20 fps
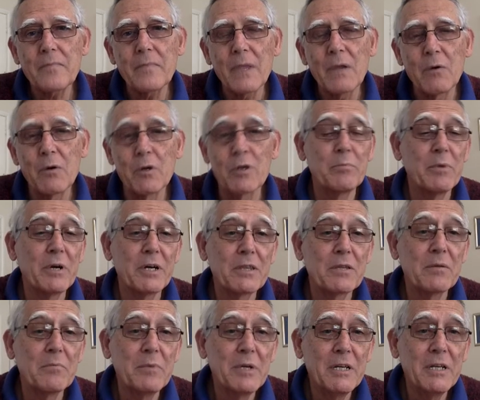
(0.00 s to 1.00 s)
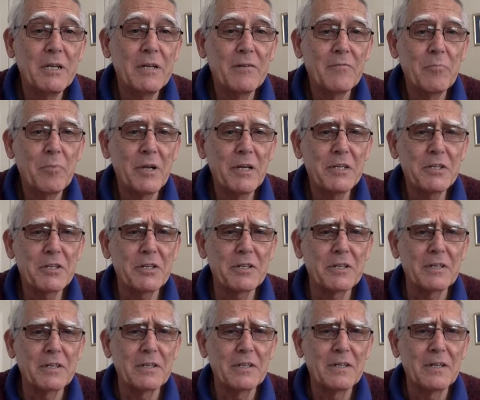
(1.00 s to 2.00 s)
What about the meaning of pleasure?
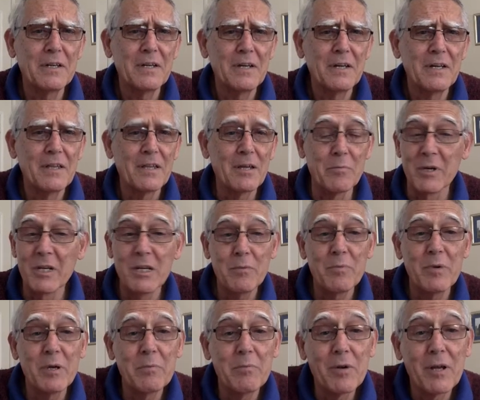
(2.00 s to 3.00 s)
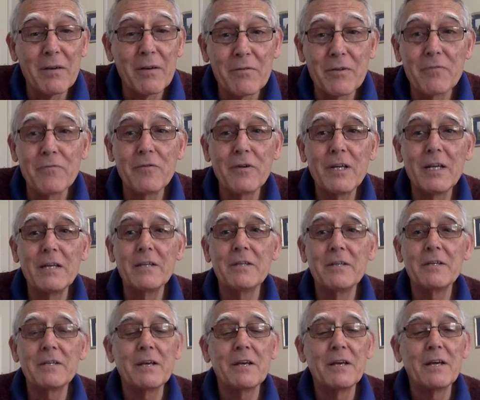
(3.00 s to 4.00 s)
Many people have the feeling
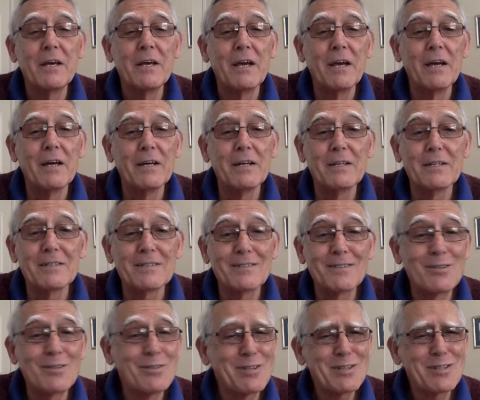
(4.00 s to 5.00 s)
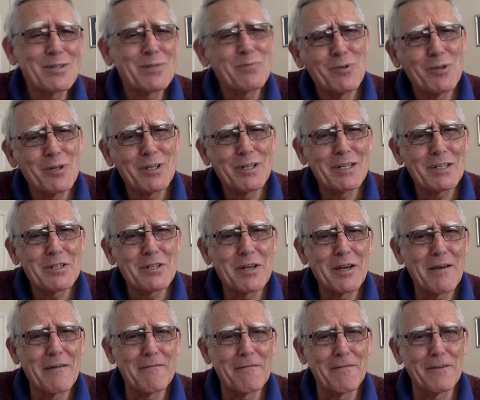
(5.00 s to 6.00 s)
that uh, God doesn't want us to
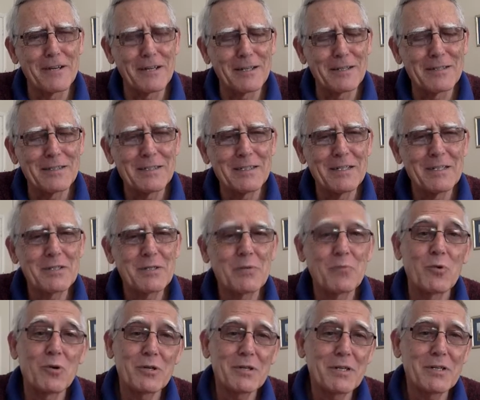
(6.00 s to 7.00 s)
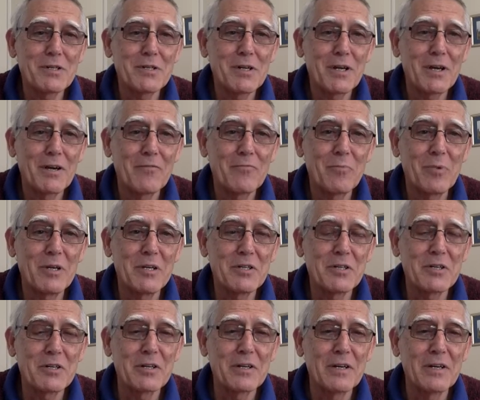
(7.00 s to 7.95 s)
have fun. He doesn't want us to have pleasure.